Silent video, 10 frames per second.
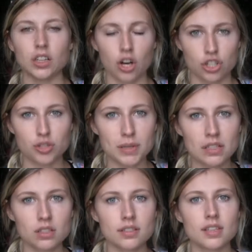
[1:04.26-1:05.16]
large
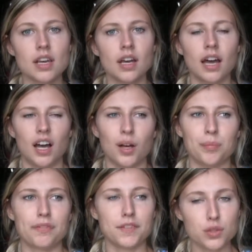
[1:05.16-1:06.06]
meals,
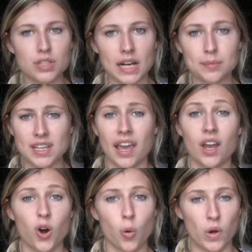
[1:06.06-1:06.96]
few times a
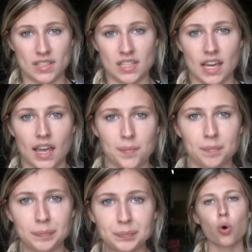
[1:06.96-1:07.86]
day or once a day.
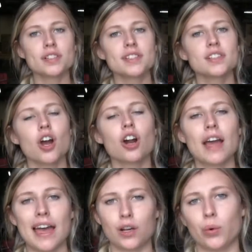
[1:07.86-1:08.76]
Horses
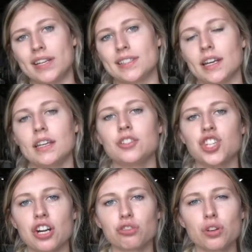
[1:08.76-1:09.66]
are equids, and in
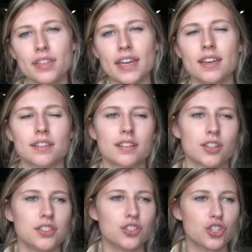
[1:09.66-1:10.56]
general, they
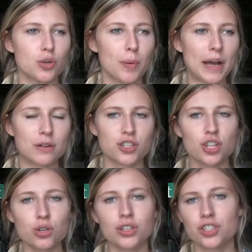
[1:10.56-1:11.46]
consume about
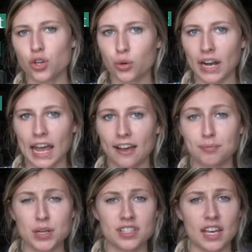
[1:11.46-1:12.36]
2 to
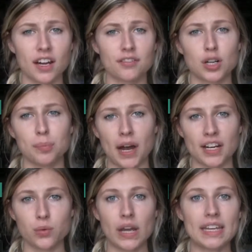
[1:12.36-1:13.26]
2.5% of their
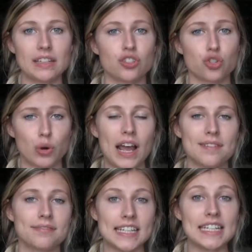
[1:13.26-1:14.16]
body weight in dry
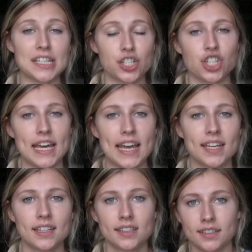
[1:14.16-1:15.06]
feed each
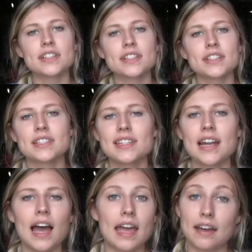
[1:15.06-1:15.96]
day. Obviously,
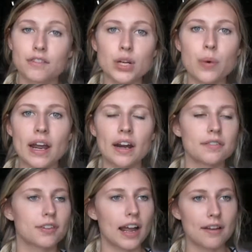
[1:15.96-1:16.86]
not
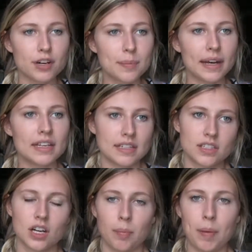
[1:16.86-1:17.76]
everywhere for everybody
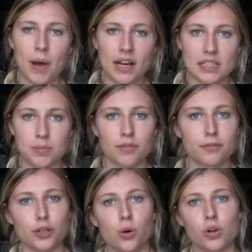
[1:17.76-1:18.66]
is going to be possible
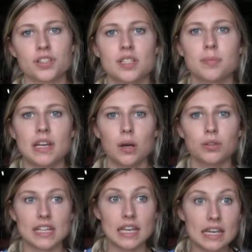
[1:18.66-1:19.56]
for your horse to be
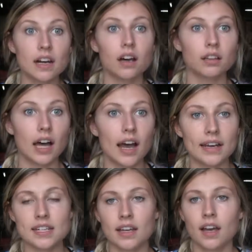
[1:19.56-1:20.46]
able to eat a
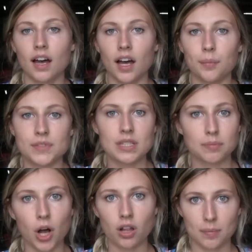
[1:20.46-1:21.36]
lot,
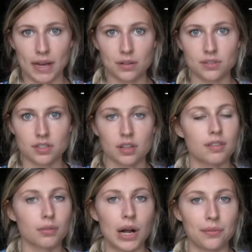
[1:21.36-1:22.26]
small amounts
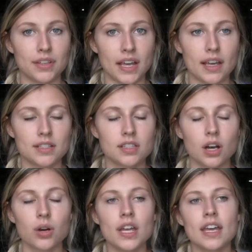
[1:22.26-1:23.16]
throughout the day.
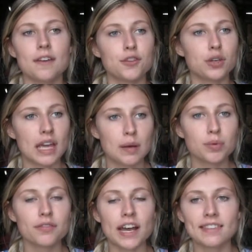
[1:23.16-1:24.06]
So if you
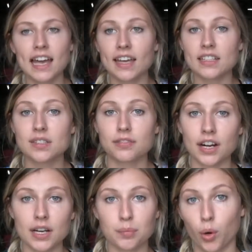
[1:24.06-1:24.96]
can't provide that, it's
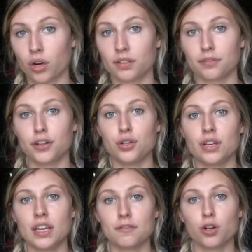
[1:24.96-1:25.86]
very important for you
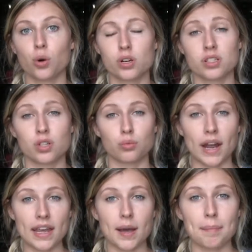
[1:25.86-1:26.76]
to give your horse the
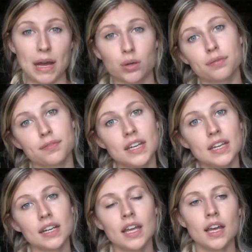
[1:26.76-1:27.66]
right amount of
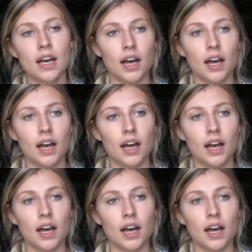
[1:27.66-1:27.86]
feed